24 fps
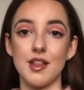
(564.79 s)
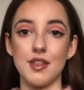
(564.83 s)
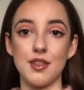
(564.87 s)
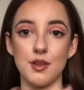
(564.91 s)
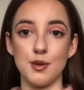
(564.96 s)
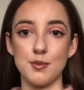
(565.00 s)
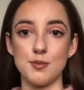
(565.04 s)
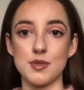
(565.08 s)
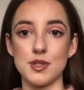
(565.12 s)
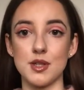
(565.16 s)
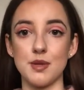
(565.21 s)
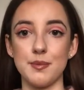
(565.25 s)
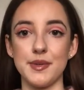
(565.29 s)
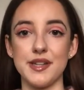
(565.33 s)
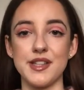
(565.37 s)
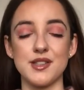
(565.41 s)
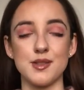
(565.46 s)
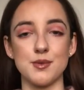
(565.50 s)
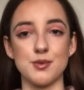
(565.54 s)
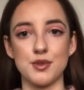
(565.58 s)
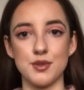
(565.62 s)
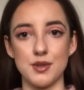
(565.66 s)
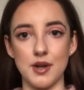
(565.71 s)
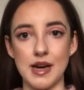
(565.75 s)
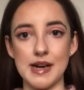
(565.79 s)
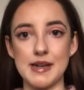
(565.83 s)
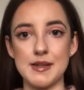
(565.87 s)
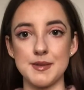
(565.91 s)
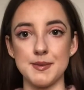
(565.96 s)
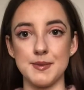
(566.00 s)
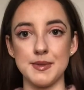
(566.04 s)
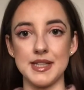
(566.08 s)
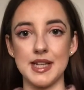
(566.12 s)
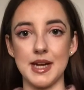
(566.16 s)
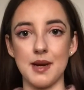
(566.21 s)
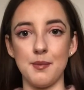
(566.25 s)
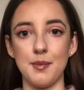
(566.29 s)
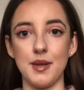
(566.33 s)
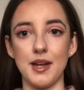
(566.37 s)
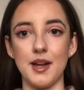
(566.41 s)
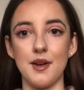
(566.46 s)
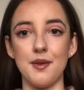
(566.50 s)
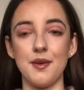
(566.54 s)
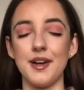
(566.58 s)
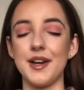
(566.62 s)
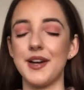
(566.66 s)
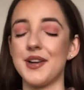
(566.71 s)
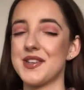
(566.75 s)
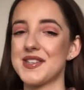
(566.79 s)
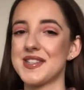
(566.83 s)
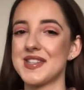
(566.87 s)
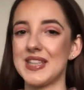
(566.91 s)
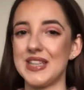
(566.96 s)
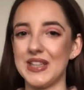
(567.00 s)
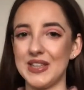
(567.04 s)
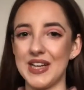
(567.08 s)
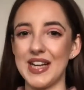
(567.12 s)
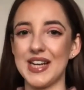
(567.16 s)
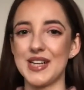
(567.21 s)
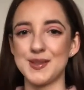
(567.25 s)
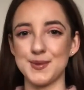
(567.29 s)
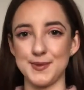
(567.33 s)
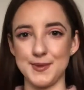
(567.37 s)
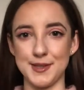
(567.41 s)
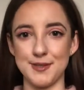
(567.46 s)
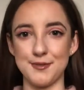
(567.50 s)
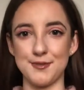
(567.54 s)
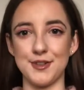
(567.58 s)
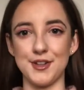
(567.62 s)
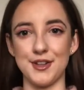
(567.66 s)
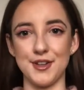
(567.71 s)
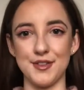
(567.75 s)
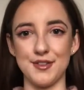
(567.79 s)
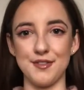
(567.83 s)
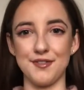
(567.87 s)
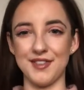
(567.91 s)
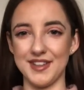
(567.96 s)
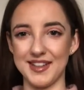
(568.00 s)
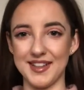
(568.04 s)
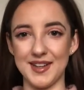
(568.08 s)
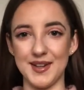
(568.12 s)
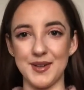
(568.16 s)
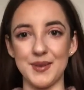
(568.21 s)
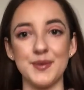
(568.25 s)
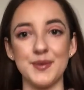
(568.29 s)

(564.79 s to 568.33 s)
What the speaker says: thumbs up and subscribe to me down below, and I'll see you next week for another video.